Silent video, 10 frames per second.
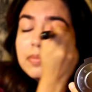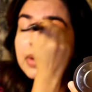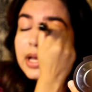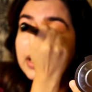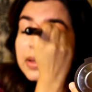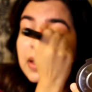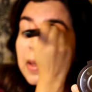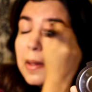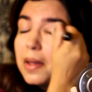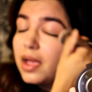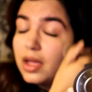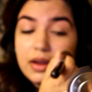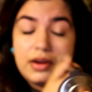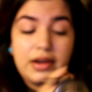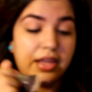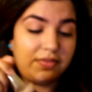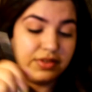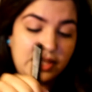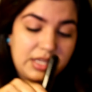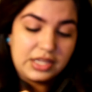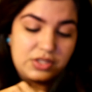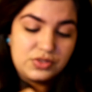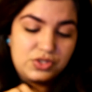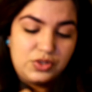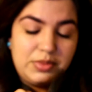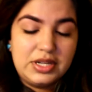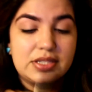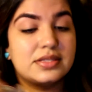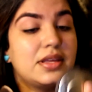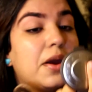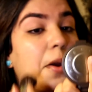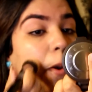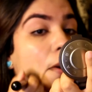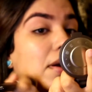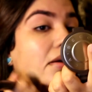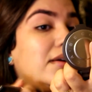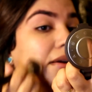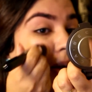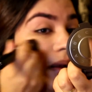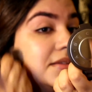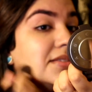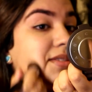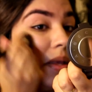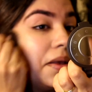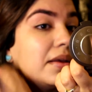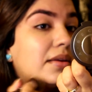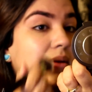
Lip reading: but all right, I feel like I used 2 minutes there. Let's see.